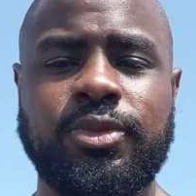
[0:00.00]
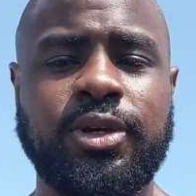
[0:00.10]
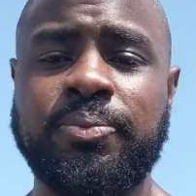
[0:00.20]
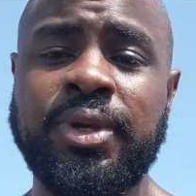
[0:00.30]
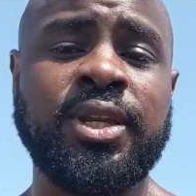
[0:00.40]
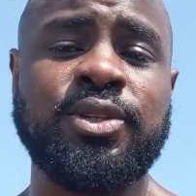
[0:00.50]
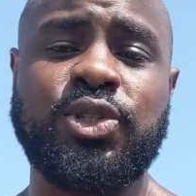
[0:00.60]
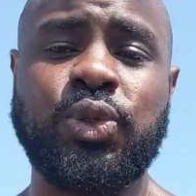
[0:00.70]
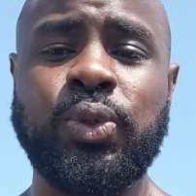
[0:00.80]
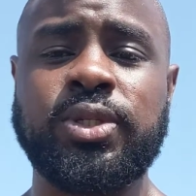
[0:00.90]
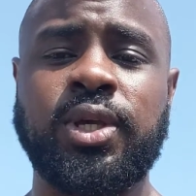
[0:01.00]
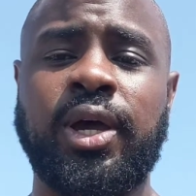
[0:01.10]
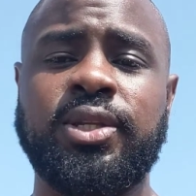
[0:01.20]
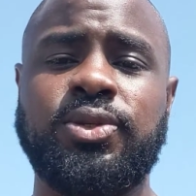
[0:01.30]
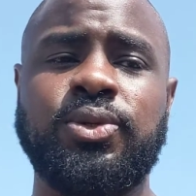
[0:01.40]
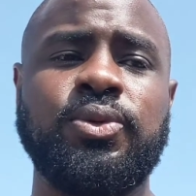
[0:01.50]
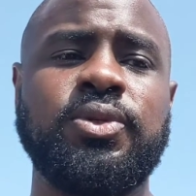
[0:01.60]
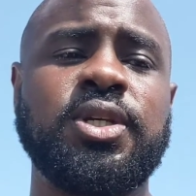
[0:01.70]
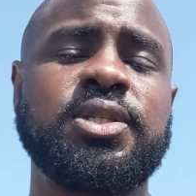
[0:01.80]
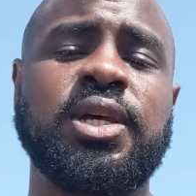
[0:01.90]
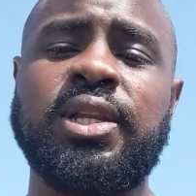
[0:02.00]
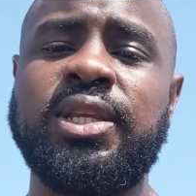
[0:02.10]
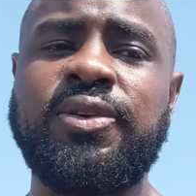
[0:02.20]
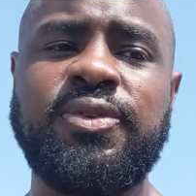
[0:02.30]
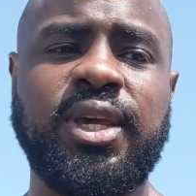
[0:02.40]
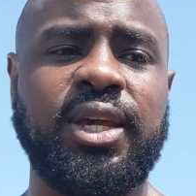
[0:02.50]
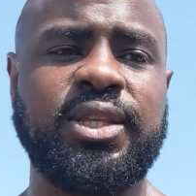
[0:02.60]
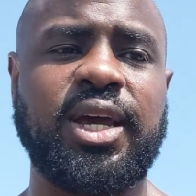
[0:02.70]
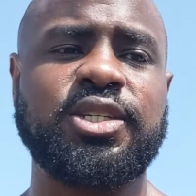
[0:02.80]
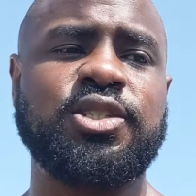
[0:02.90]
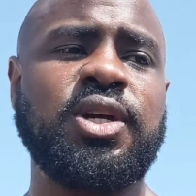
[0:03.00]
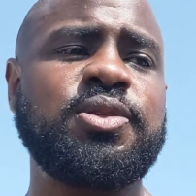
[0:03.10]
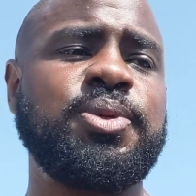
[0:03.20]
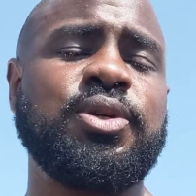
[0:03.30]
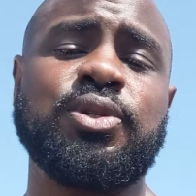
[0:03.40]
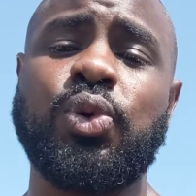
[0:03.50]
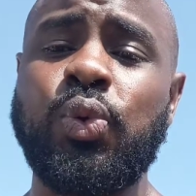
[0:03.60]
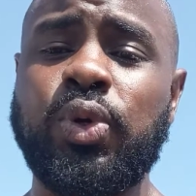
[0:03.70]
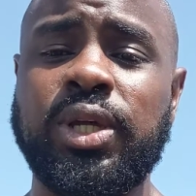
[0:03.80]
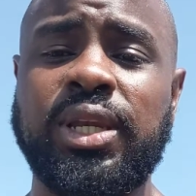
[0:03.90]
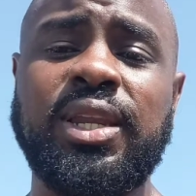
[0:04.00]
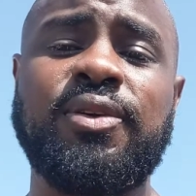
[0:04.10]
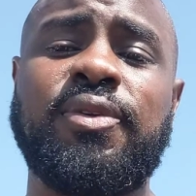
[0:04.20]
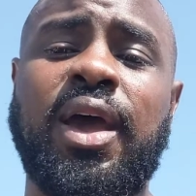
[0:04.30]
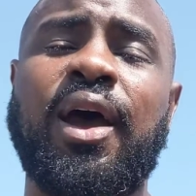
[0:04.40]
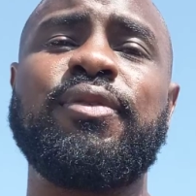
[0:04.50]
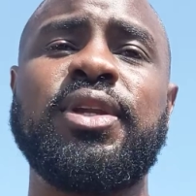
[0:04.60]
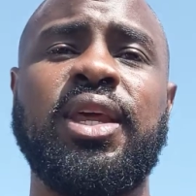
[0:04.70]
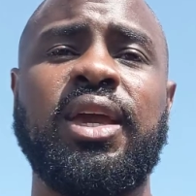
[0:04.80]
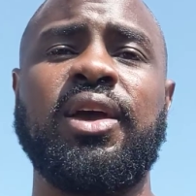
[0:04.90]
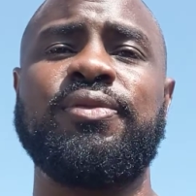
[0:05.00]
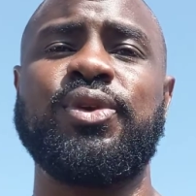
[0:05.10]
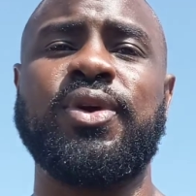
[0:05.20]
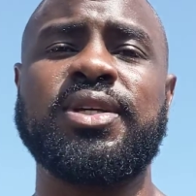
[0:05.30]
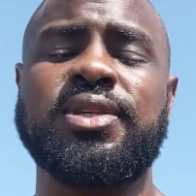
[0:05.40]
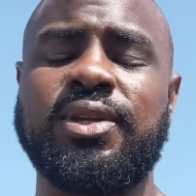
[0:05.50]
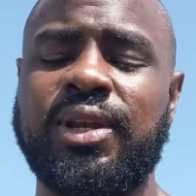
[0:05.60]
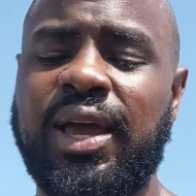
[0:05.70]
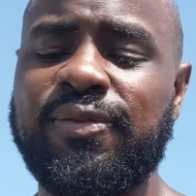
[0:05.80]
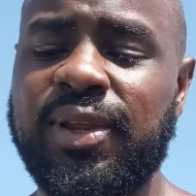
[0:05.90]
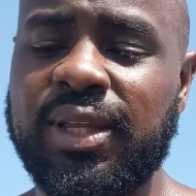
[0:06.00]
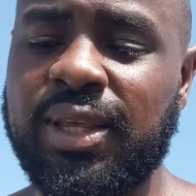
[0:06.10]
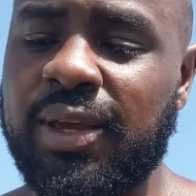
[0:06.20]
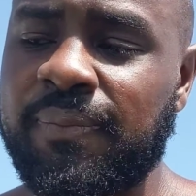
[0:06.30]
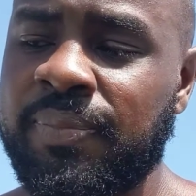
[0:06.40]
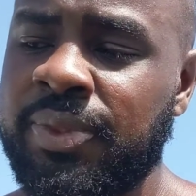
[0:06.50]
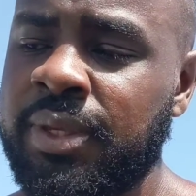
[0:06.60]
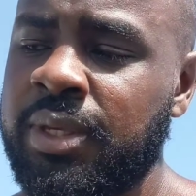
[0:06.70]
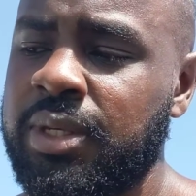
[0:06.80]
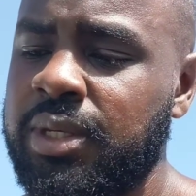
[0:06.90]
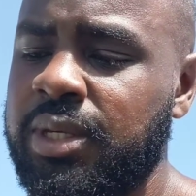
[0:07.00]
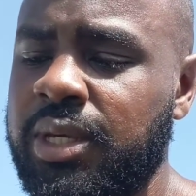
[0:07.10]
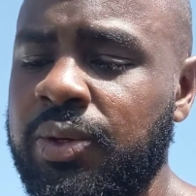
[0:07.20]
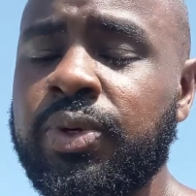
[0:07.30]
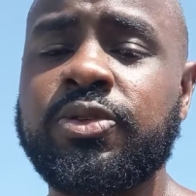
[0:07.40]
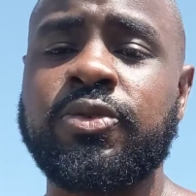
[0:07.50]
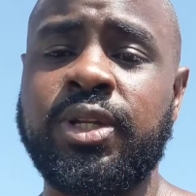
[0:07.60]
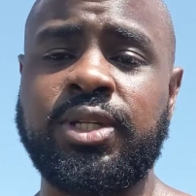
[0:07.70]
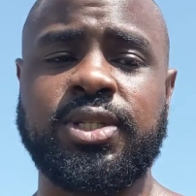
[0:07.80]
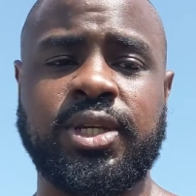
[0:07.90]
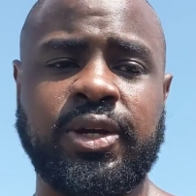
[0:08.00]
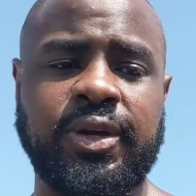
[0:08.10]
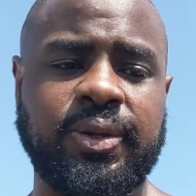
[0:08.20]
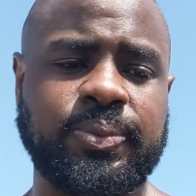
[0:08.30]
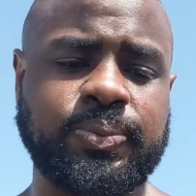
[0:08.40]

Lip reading: committing suicide to just alleviate that stress? Because who could live every day of the rest of their life like that? It was really scary.